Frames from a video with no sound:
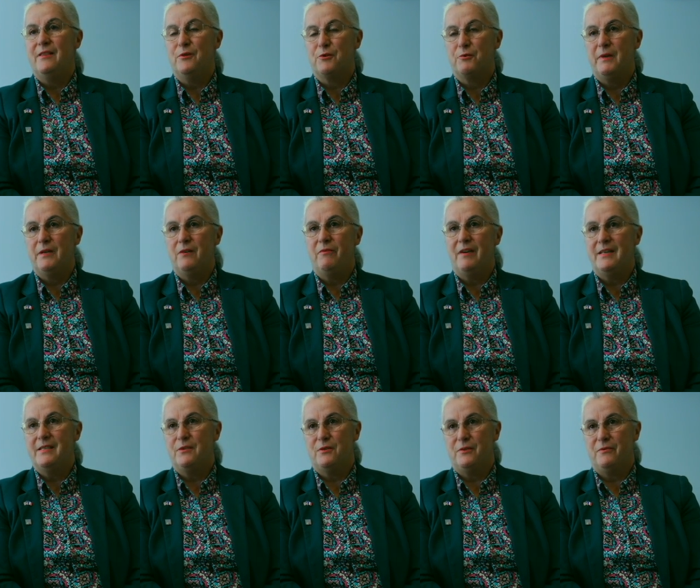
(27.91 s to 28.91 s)
the Trade
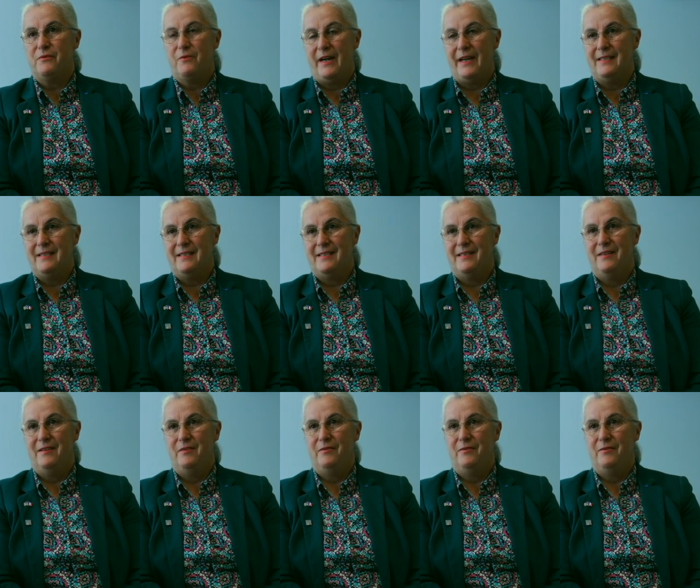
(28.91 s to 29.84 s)
Advisors of France,